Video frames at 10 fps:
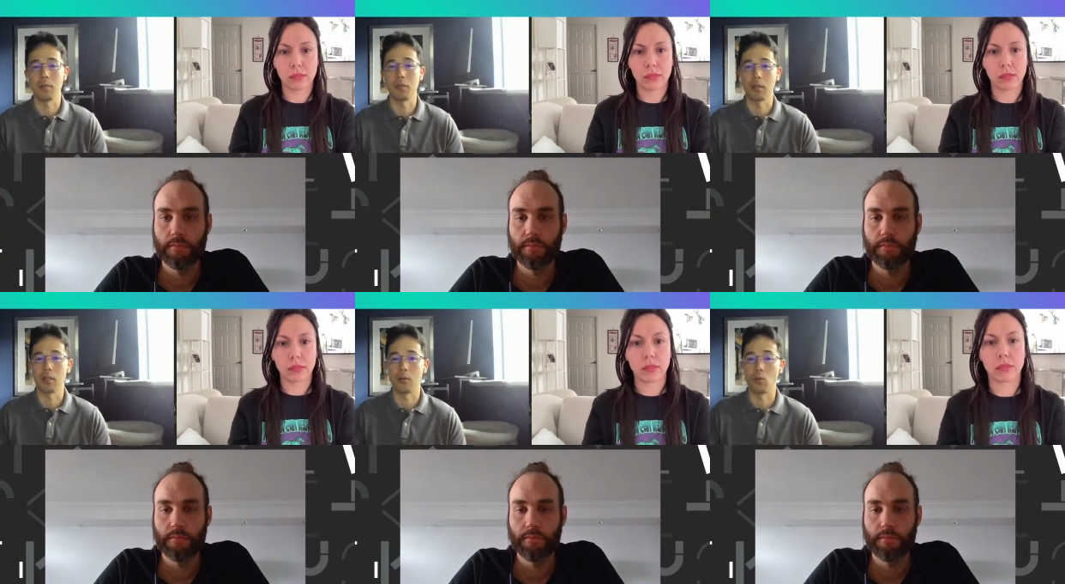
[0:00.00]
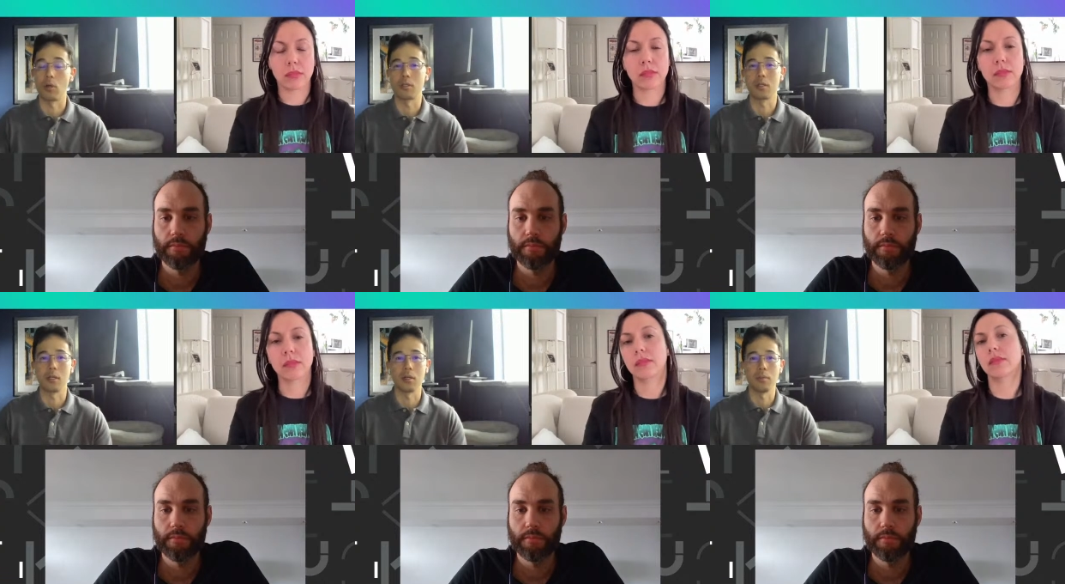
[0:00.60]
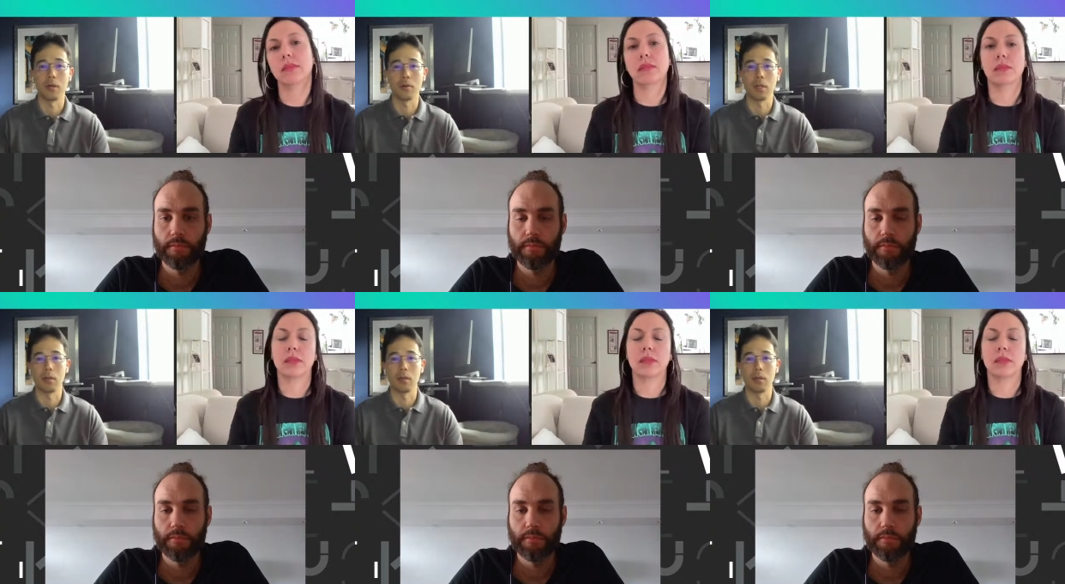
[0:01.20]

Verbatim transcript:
Speaker 1: something that we're excited about